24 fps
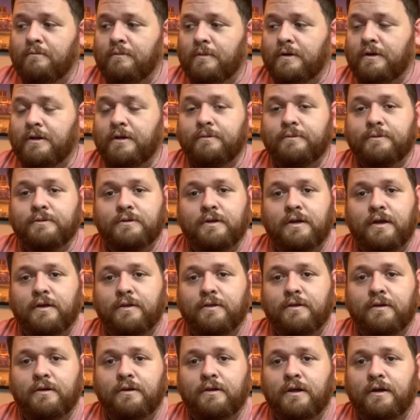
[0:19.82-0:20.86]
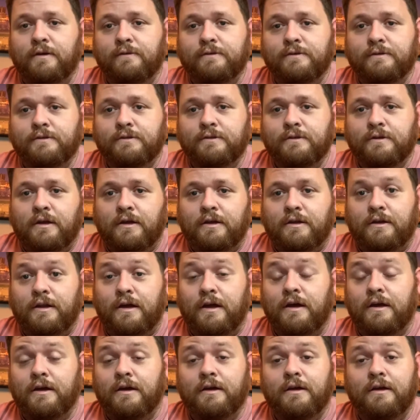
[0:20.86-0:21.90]
My name is Anthony Davis,
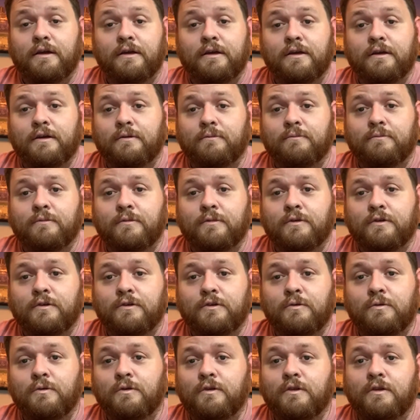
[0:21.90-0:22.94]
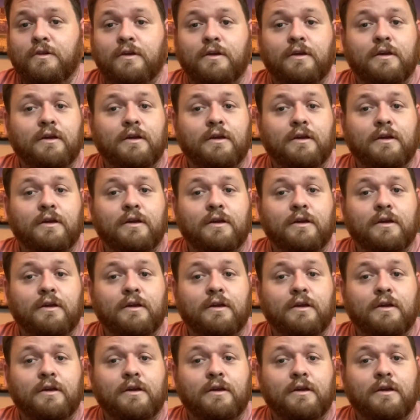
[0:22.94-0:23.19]
and I am doing